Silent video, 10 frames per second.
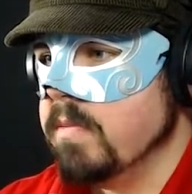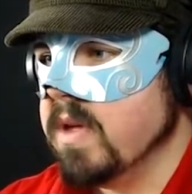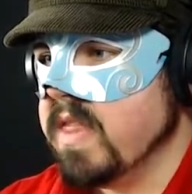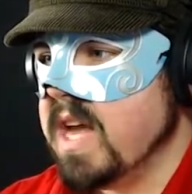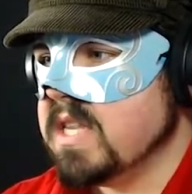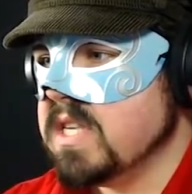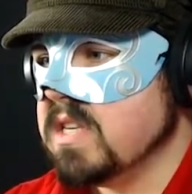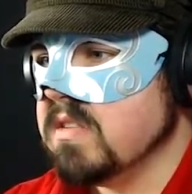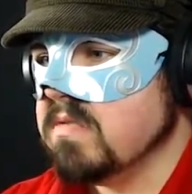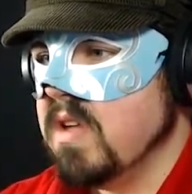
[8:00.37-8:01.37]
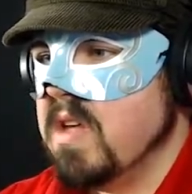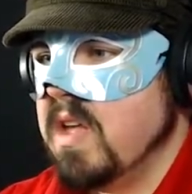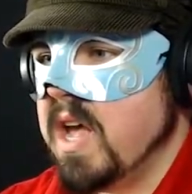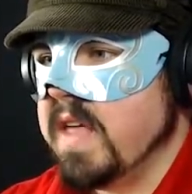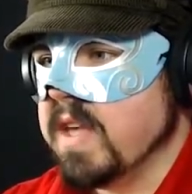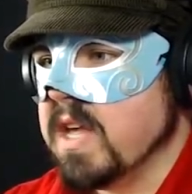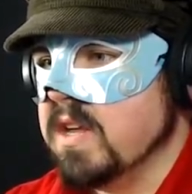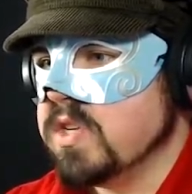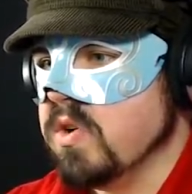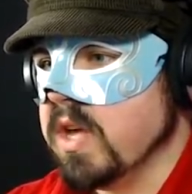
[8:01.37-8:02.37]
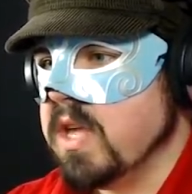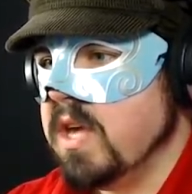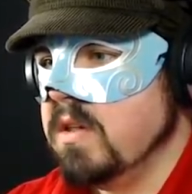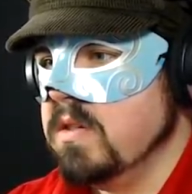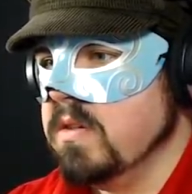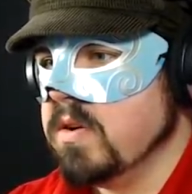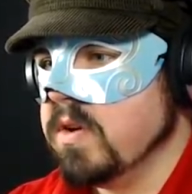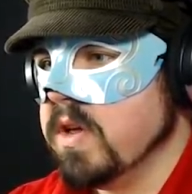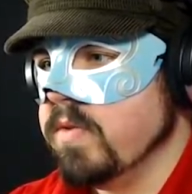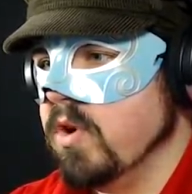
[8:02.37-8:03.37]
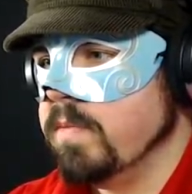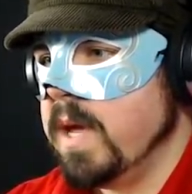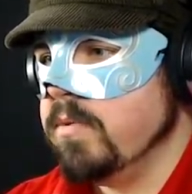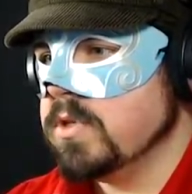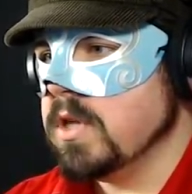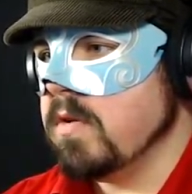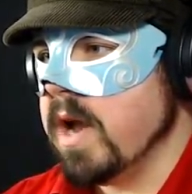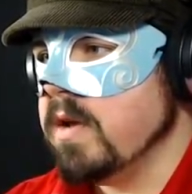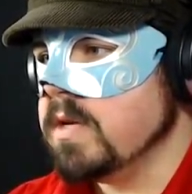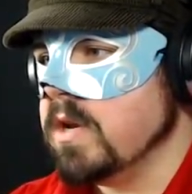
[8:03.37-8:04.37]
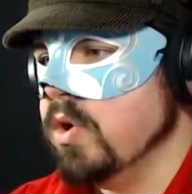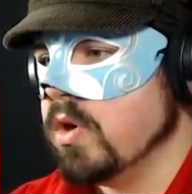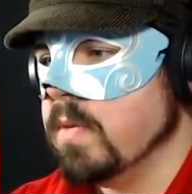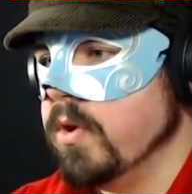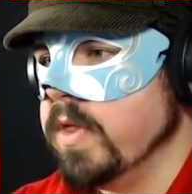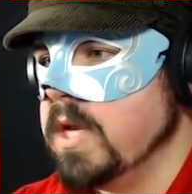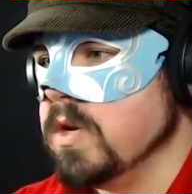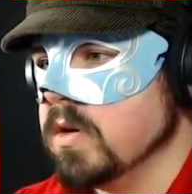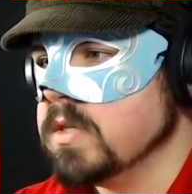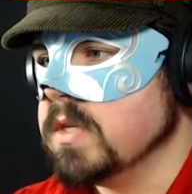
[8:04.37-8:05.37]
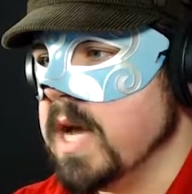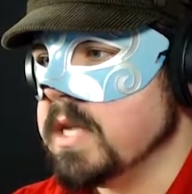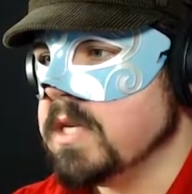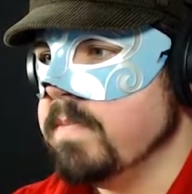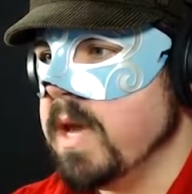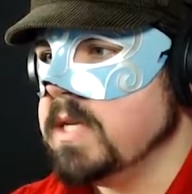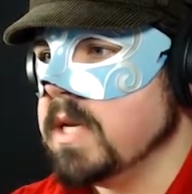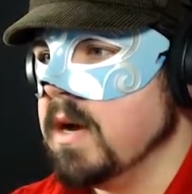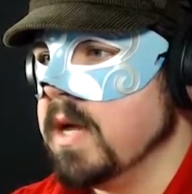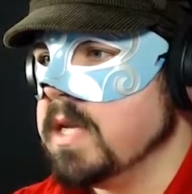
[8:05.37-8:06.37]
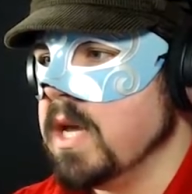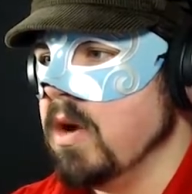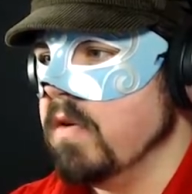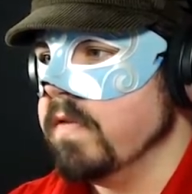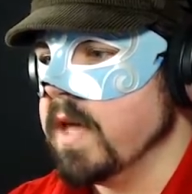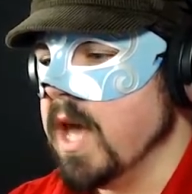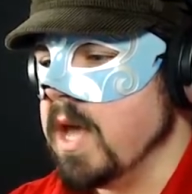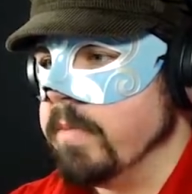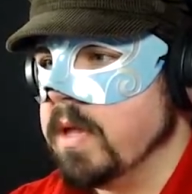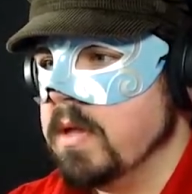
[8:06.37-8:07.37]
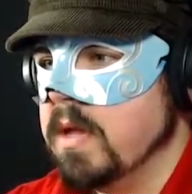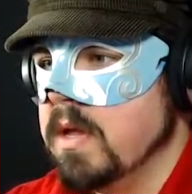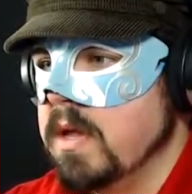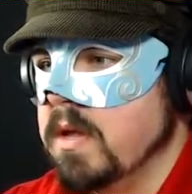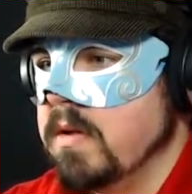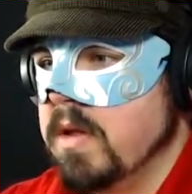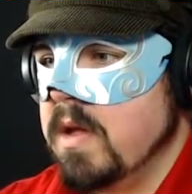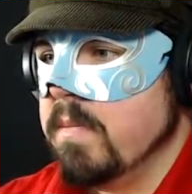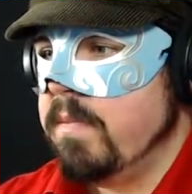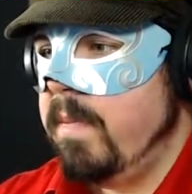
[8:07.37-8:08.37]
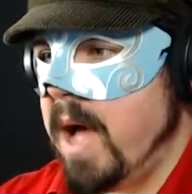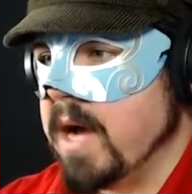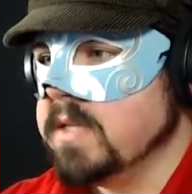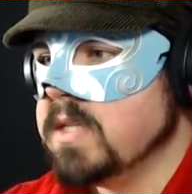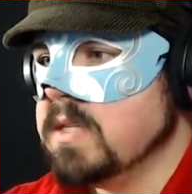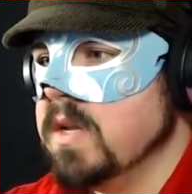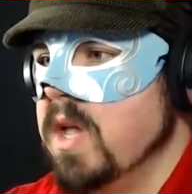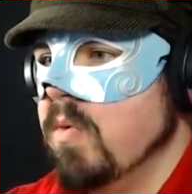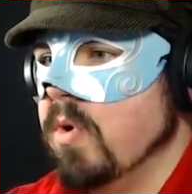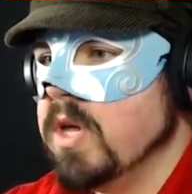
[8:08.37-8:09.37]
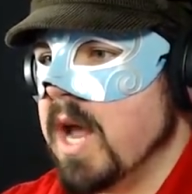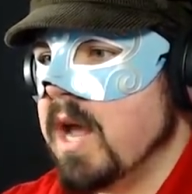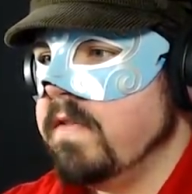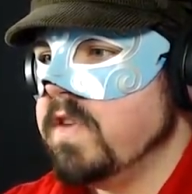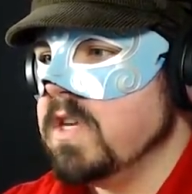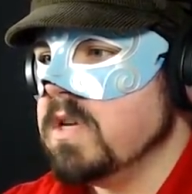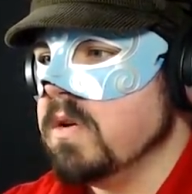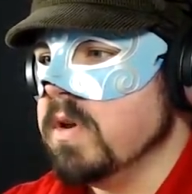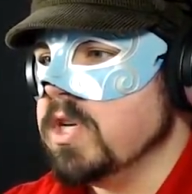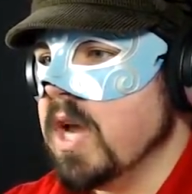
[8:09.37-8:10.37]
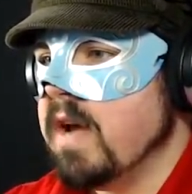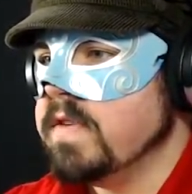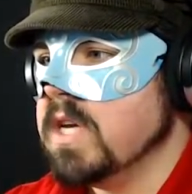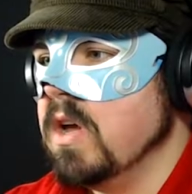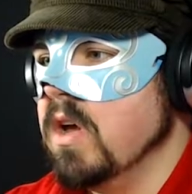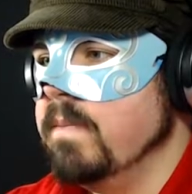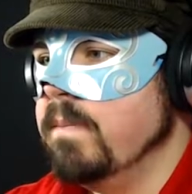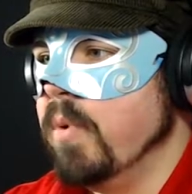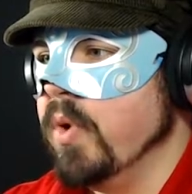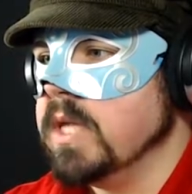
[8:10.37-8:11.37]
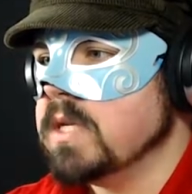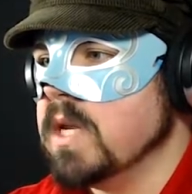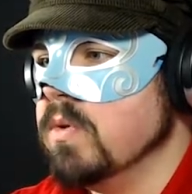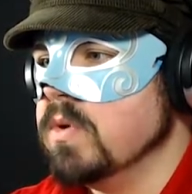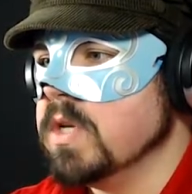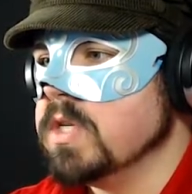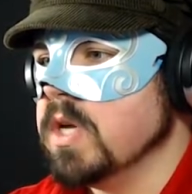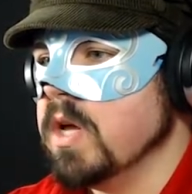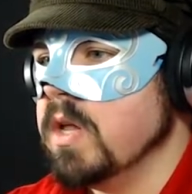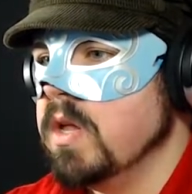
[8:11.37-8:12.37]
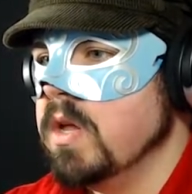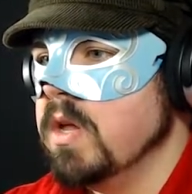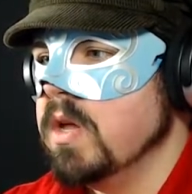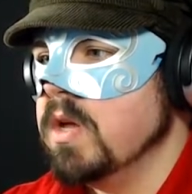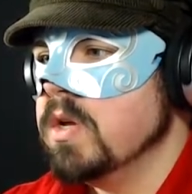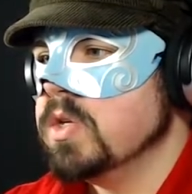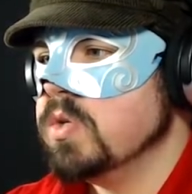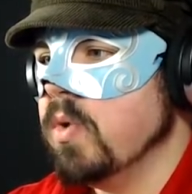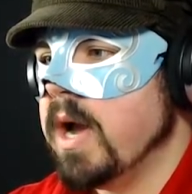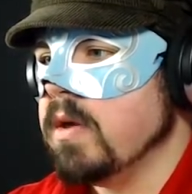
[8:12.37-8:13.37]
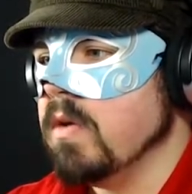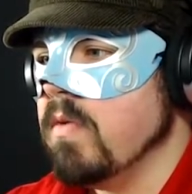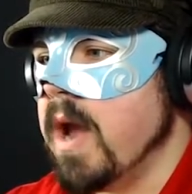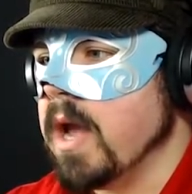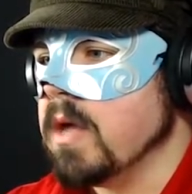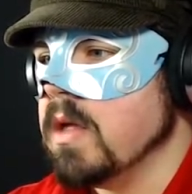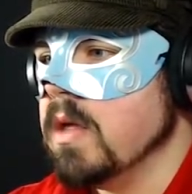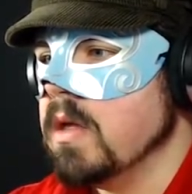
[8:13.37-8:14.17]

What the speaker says: But that's... And the killer's got to knock people to the ground and hook them on these hooks. That's the basic idea of the game. But what you have to do is you have to earn points in order to sort out your rank.